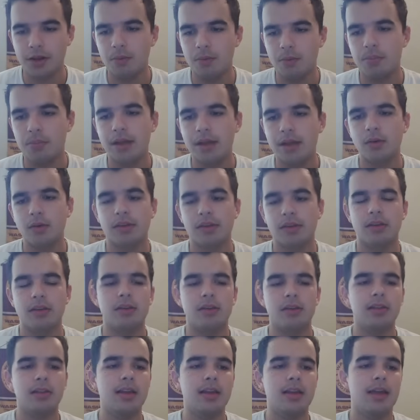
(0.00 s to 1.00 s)
BetUS is
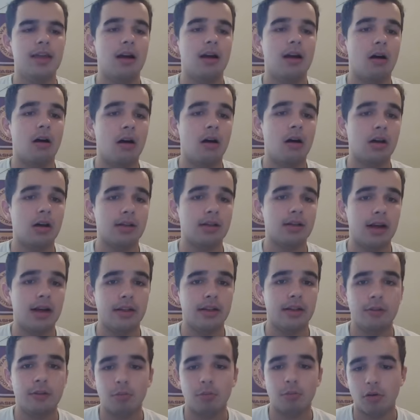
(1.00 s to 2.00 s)
leading online
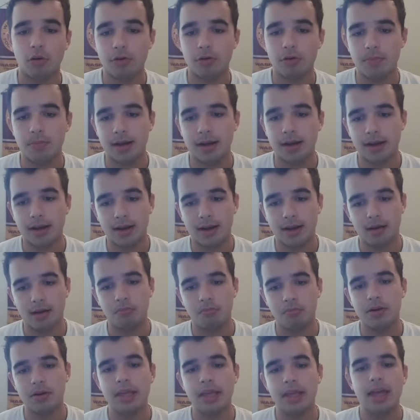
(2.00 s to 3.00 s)
sports betting
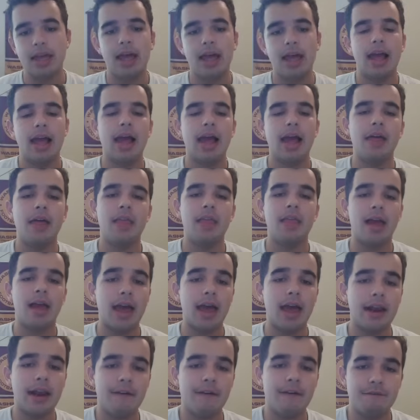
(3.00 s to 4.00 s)
company, and the
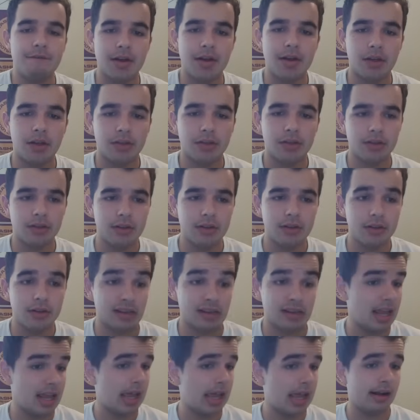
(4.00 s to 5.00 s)
NFL season
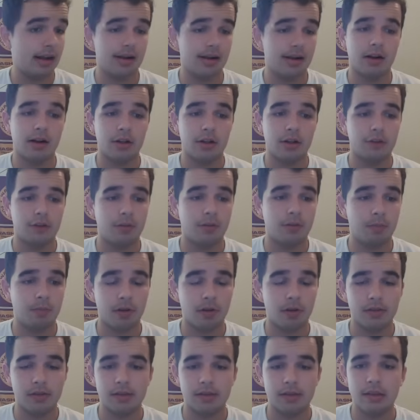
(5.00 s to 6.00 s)
and college football
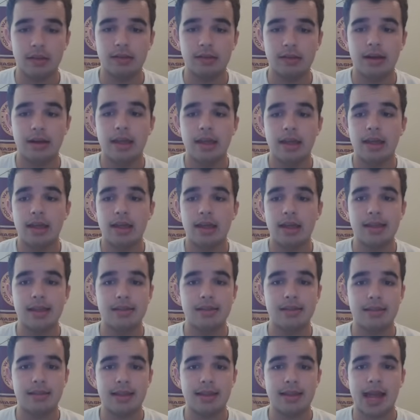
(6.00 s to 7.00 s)
season is
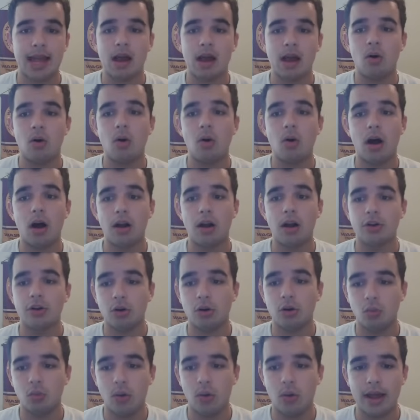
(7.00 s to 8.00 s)
now
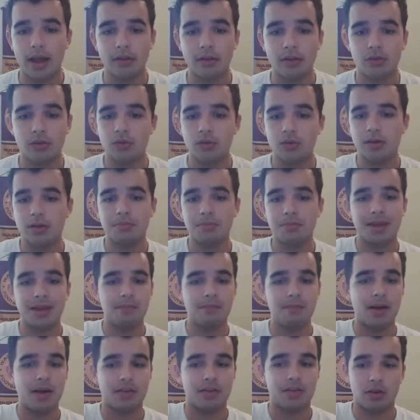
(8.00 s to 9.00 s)
underway. So you can make
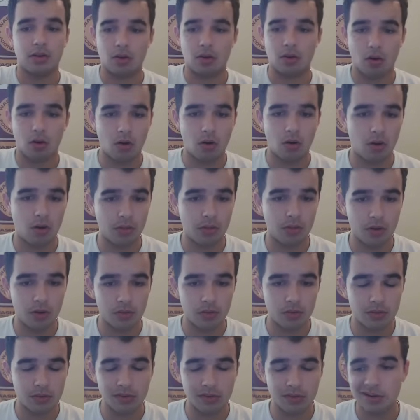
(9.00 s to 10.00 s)
bets on all
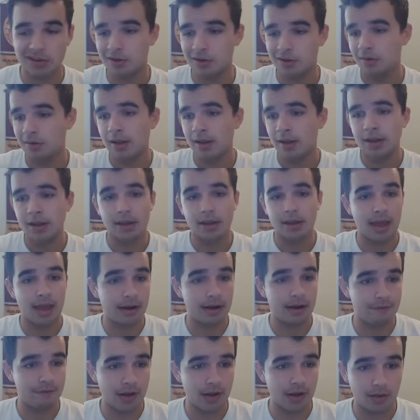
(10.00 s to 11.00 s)
those, you know,
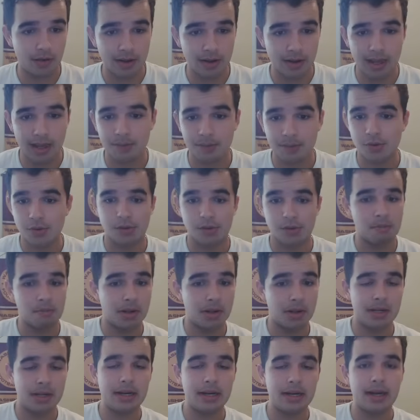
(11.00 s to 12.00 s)
NFL games. There's a
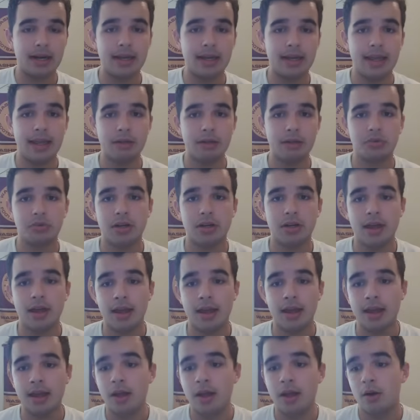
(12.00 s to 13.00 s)
Monday night game
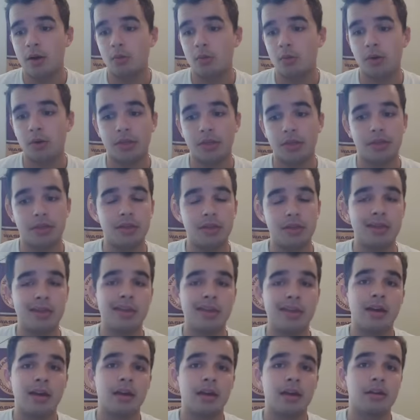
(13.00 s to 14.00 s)
today with the
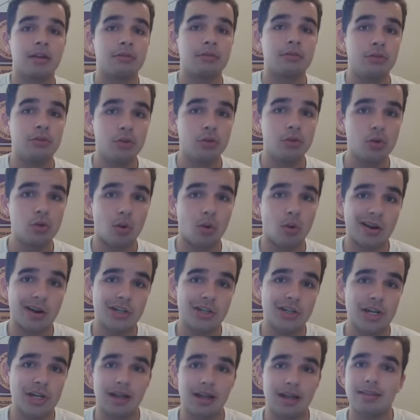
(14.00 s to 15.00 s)
New York
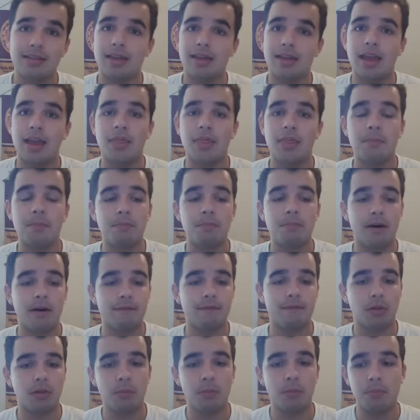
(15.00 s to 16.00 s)
Jets and the
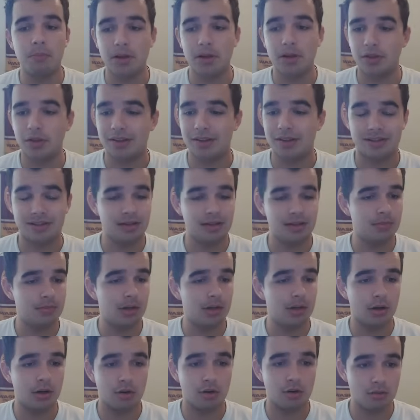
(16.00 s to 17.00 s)
Buffalo Bills. That's going to be a
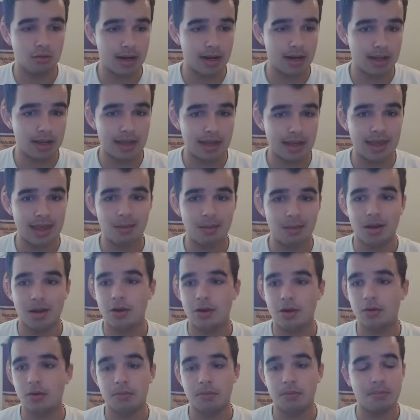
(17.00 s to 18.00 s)
great game, and
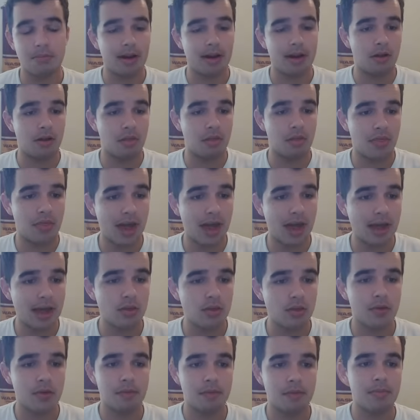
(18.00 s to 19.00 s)
you can bet on that.
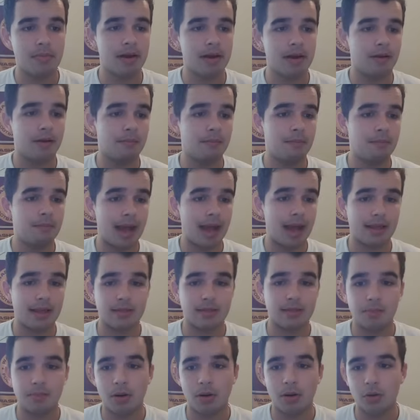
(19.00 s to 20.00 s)
You can bet on
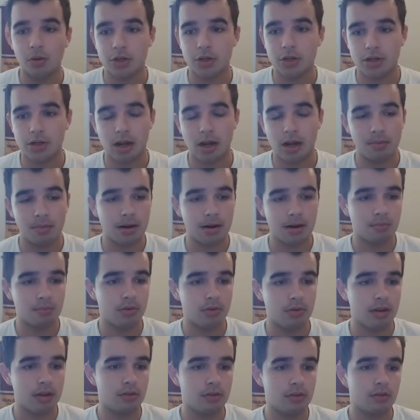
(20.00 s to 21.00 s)
basketball, which is coming up
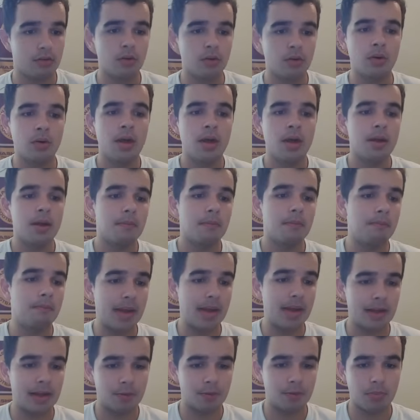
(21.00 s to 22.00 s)
pretty soon,
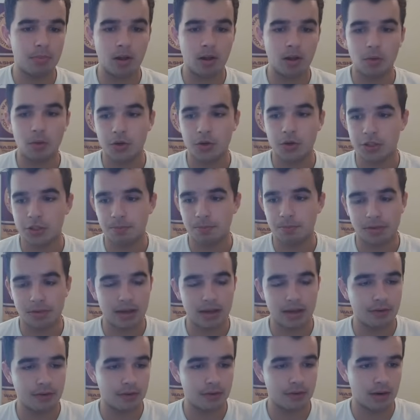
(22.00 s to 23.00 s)
baseball, which the
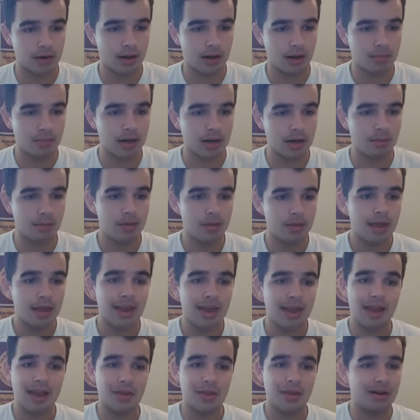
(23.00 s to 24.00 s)
playoffs are coming up,
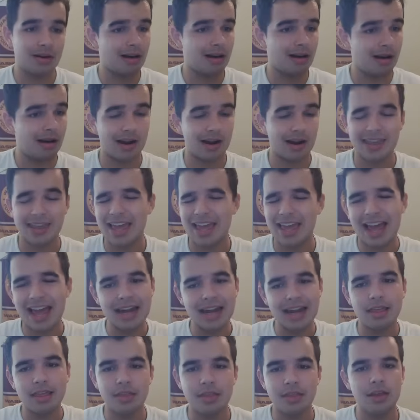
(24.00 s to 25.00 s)
and then hockey.
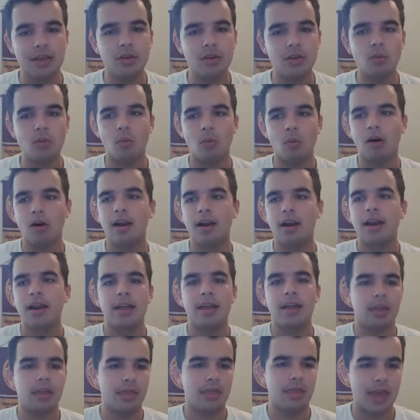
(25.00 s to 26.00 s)
Anything you want,
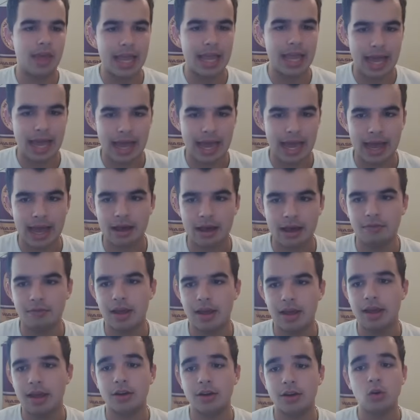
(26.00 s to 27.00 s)
they have,
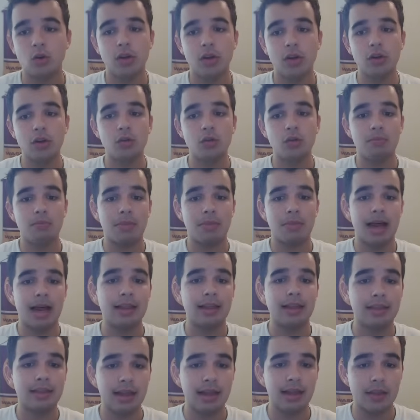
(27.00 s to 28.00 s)
and you can use my
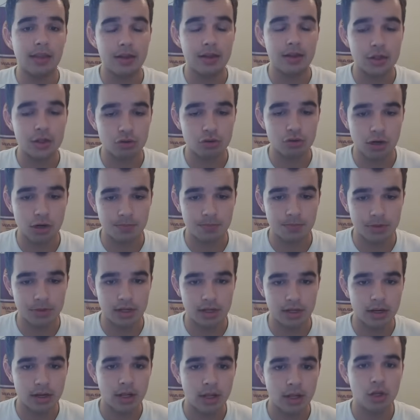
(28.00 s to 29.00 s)
link in the
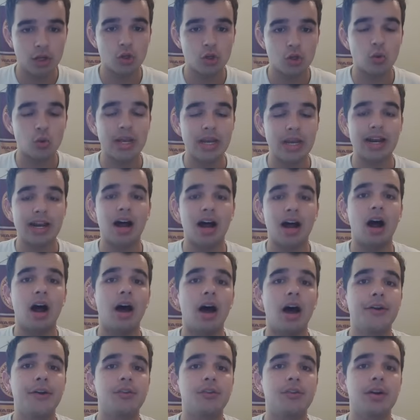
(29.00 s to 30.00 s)
description to get
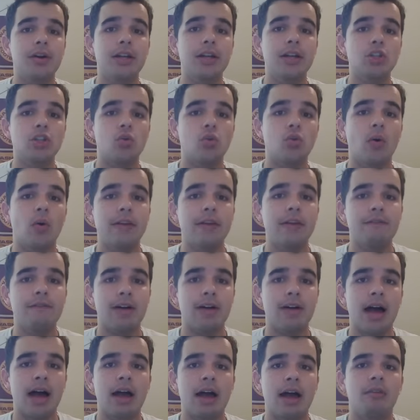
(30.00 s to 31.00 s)

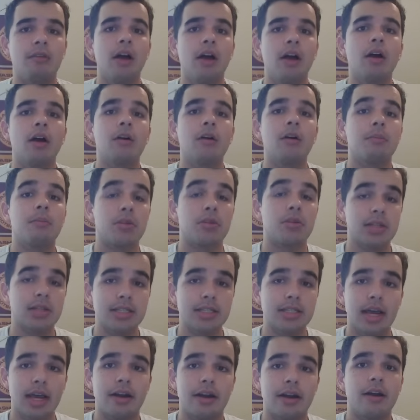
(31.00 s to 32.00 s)

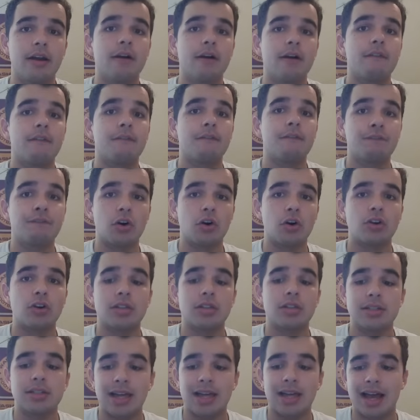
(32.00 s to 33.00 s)
125%
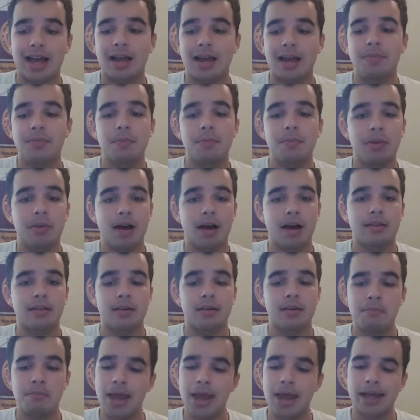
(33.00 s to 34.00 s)
first time deposit
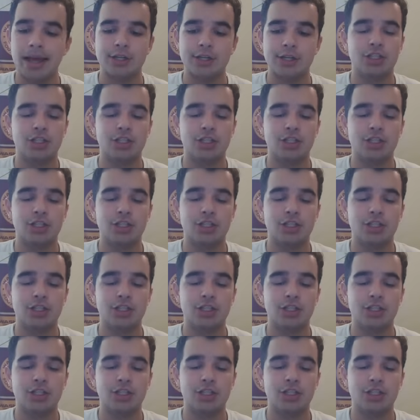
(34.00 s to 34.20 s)
match.